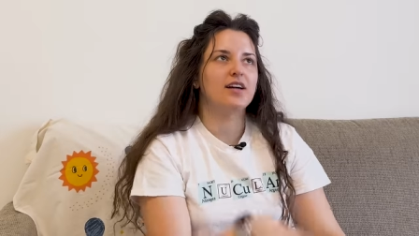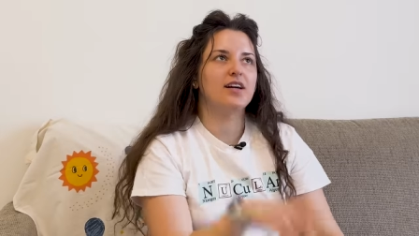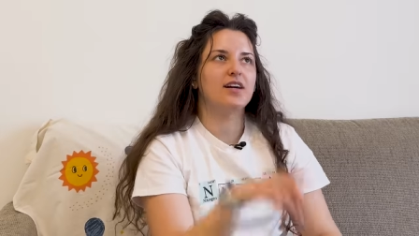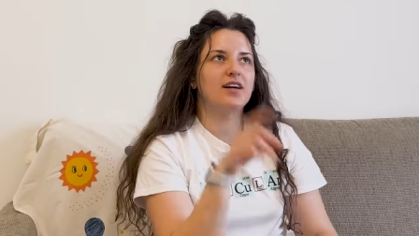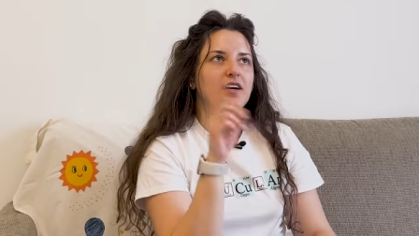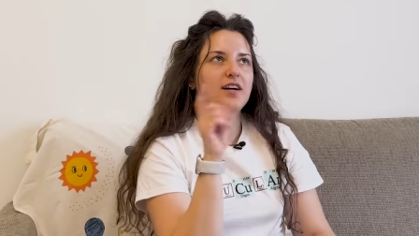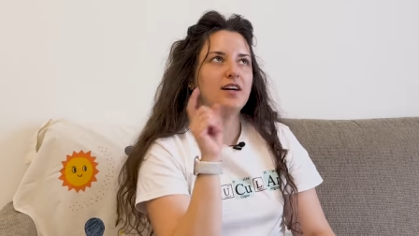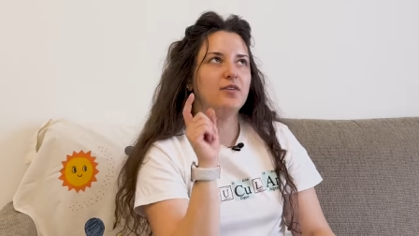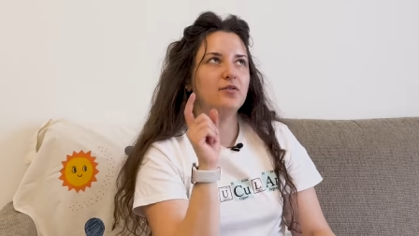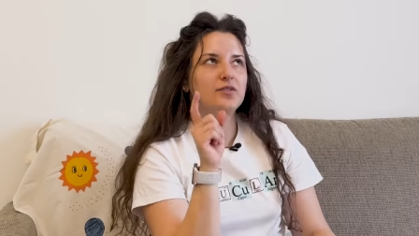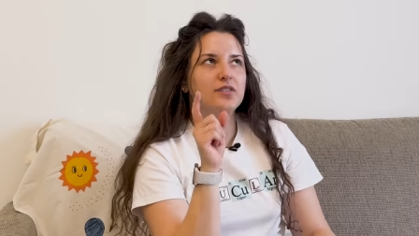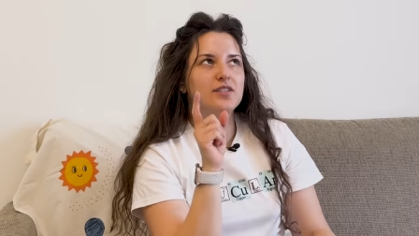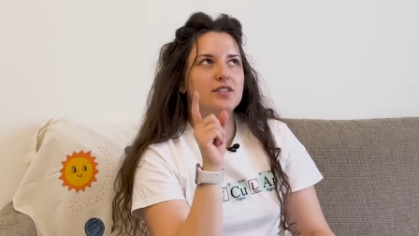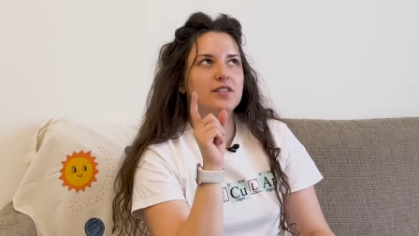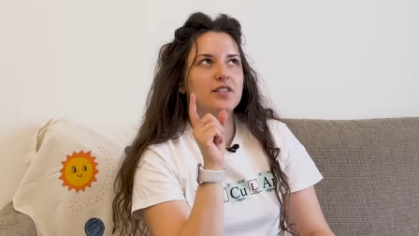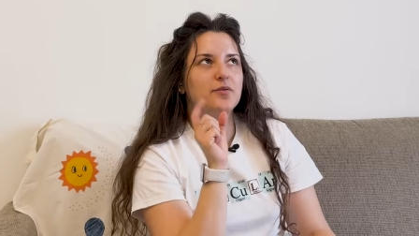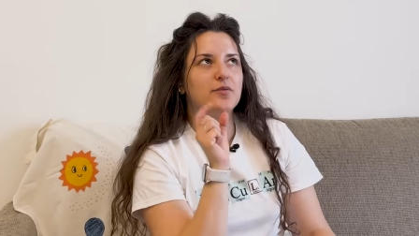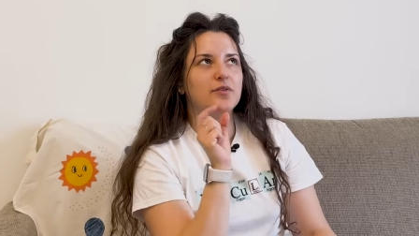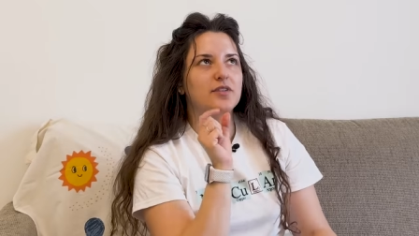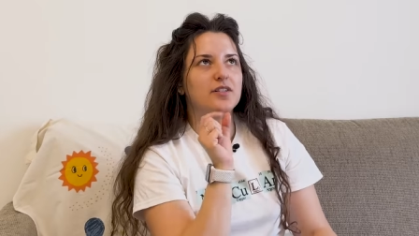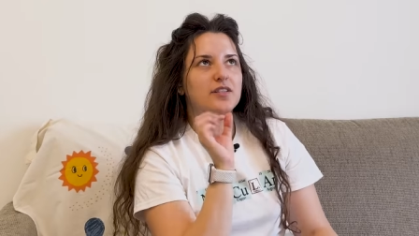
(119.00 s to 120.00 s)
How is
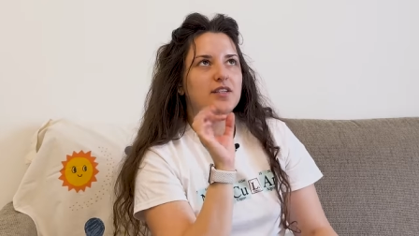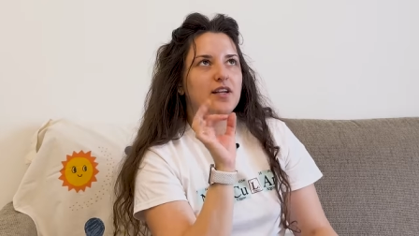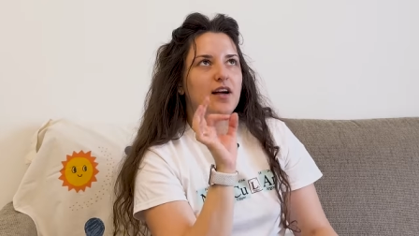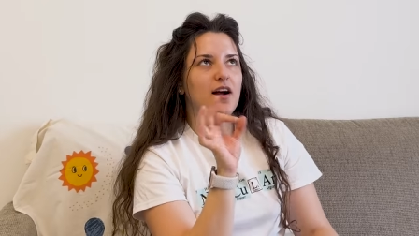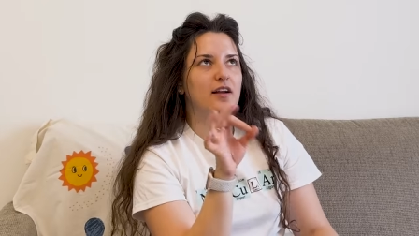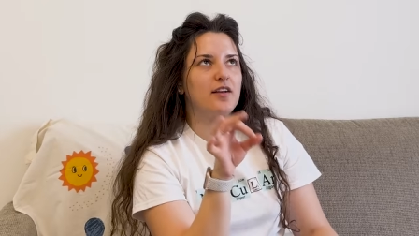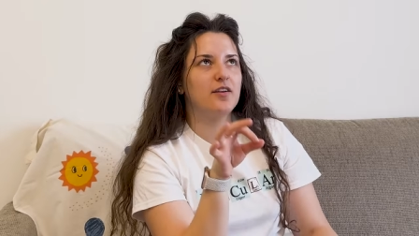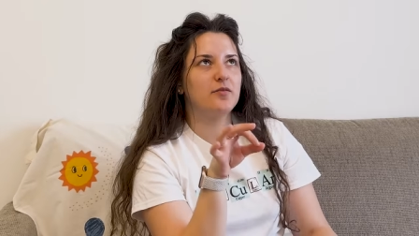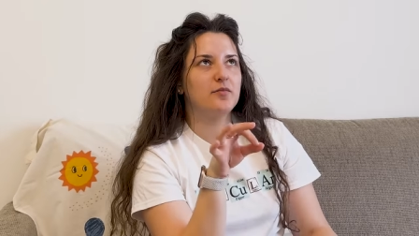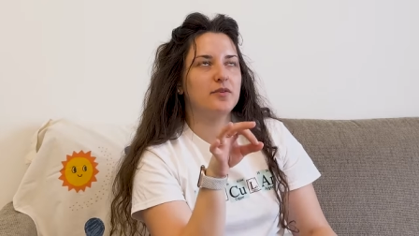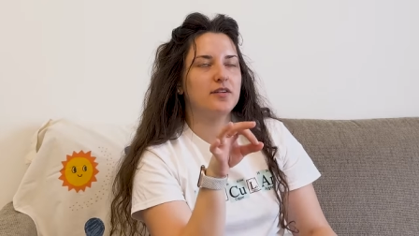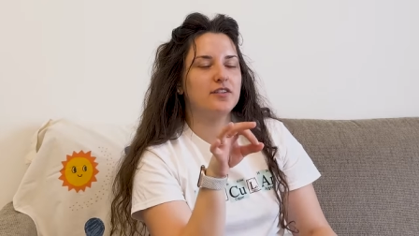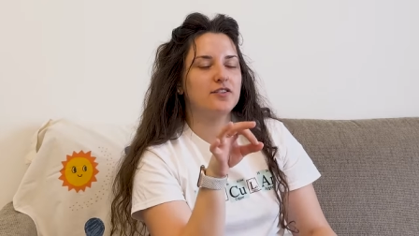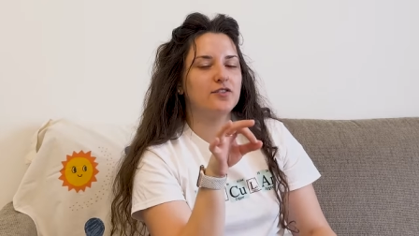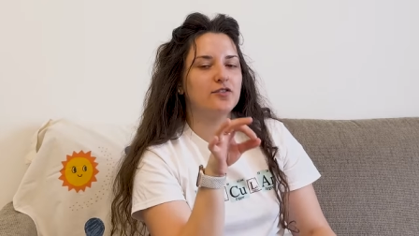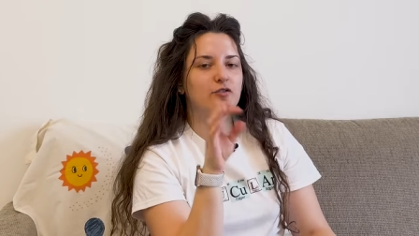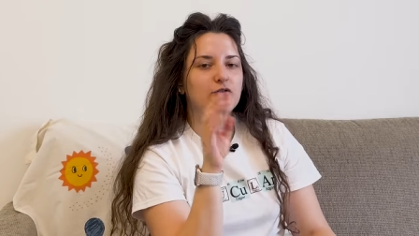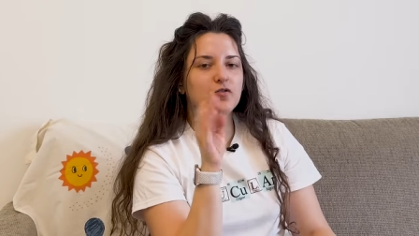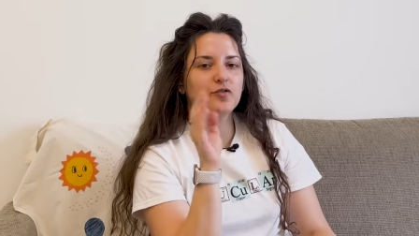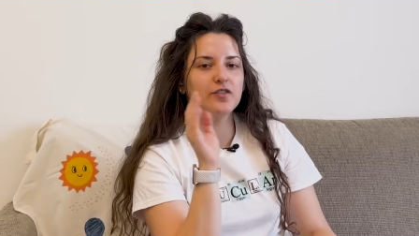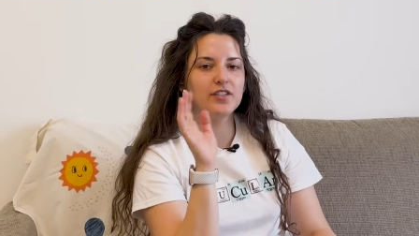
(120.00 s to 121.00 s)
the
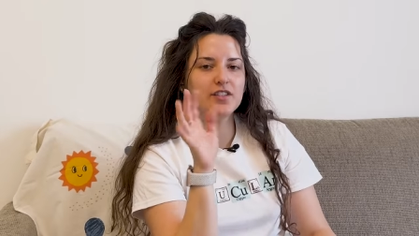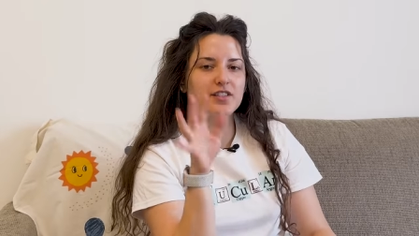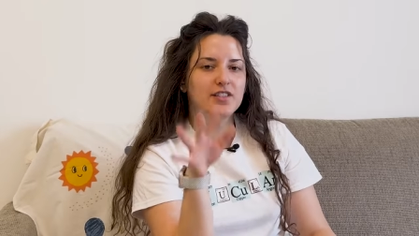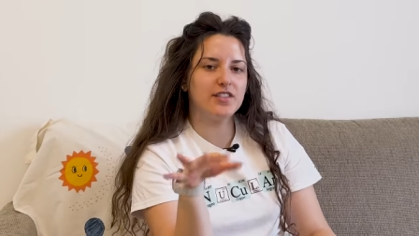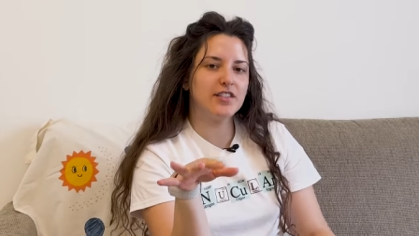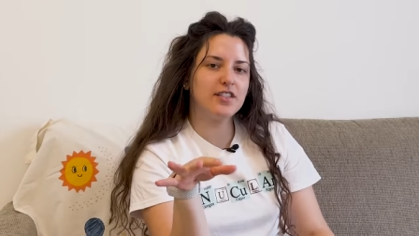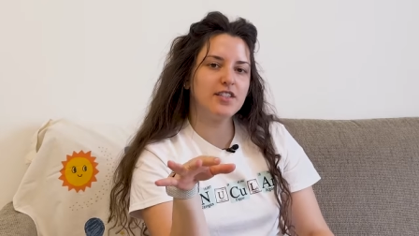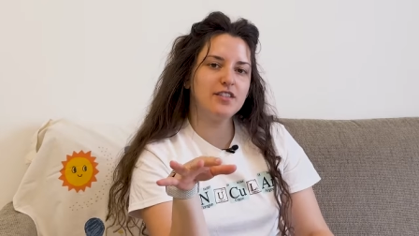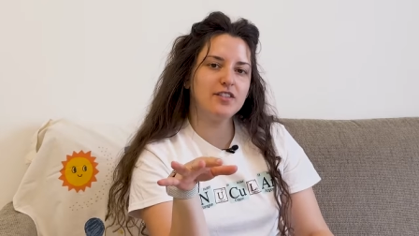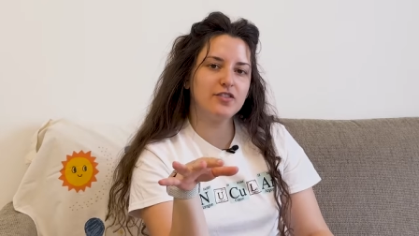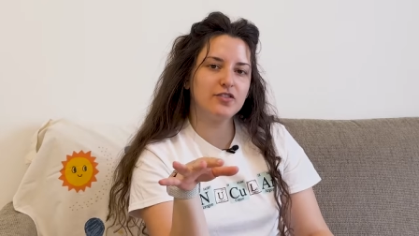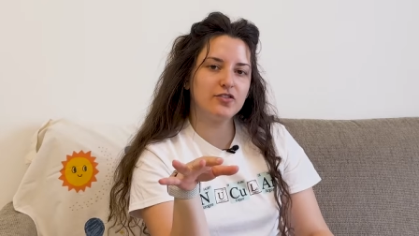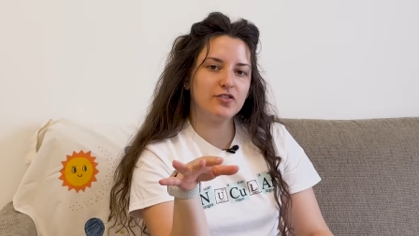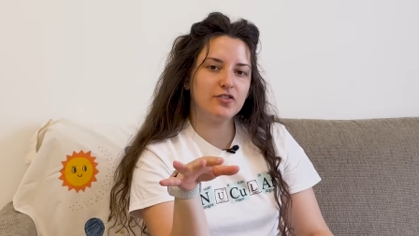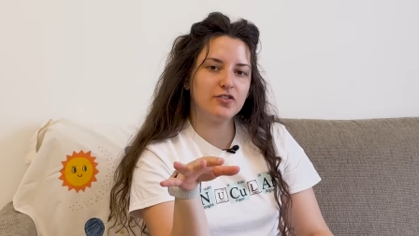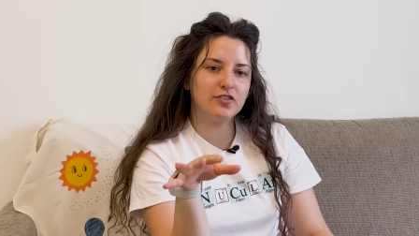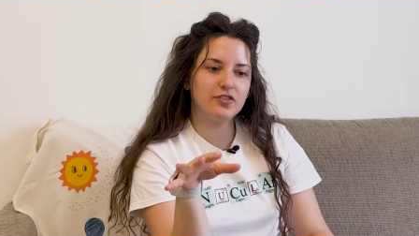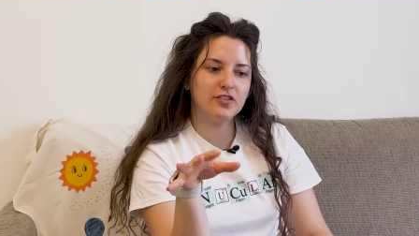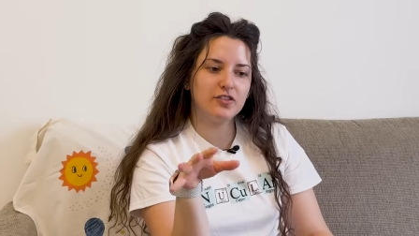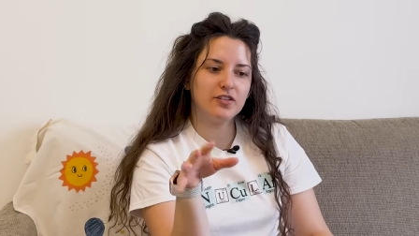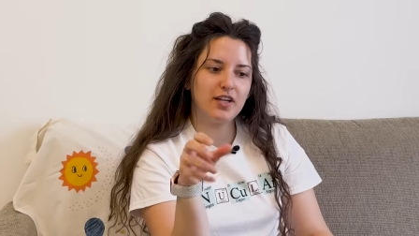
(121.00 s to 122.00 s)
retirement of a
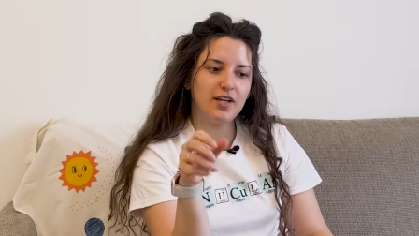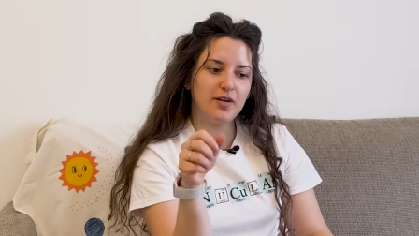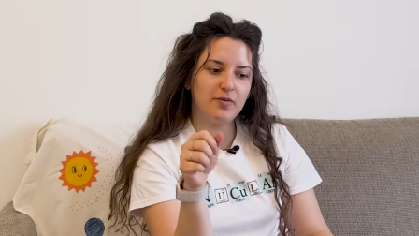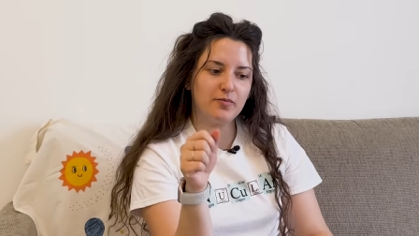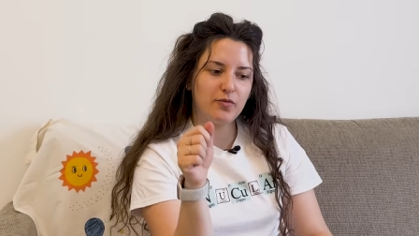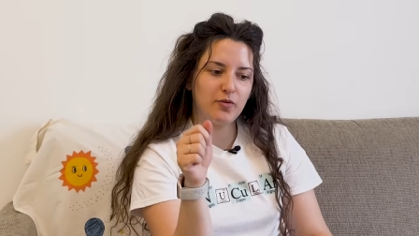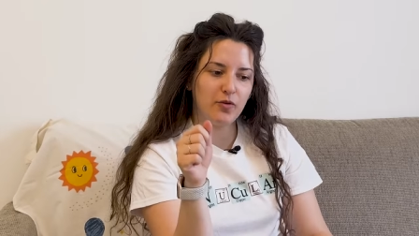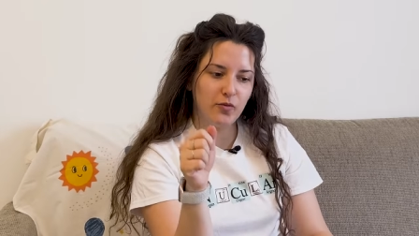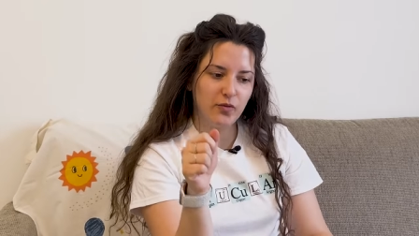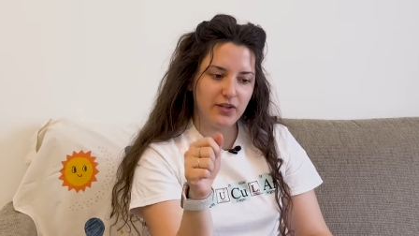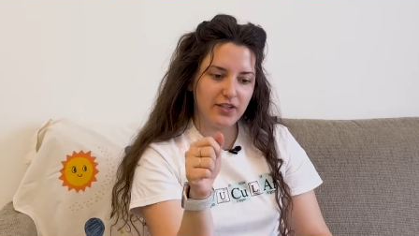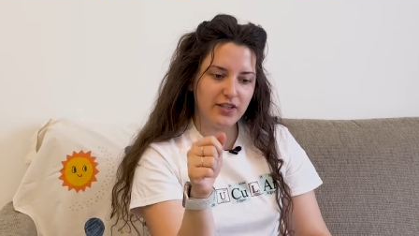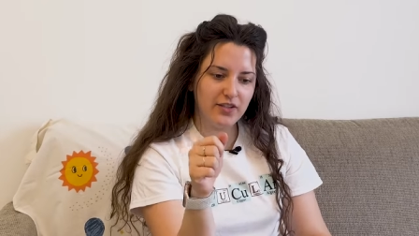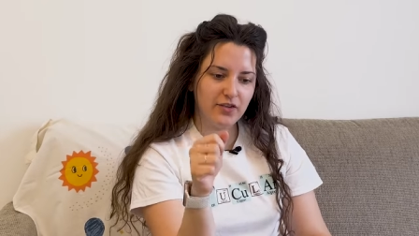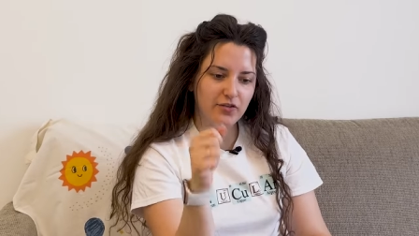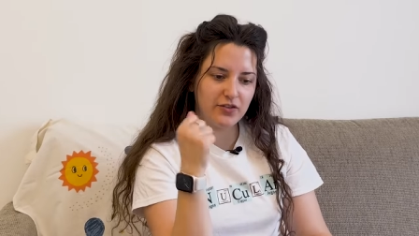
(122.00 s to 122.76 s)
senior employee,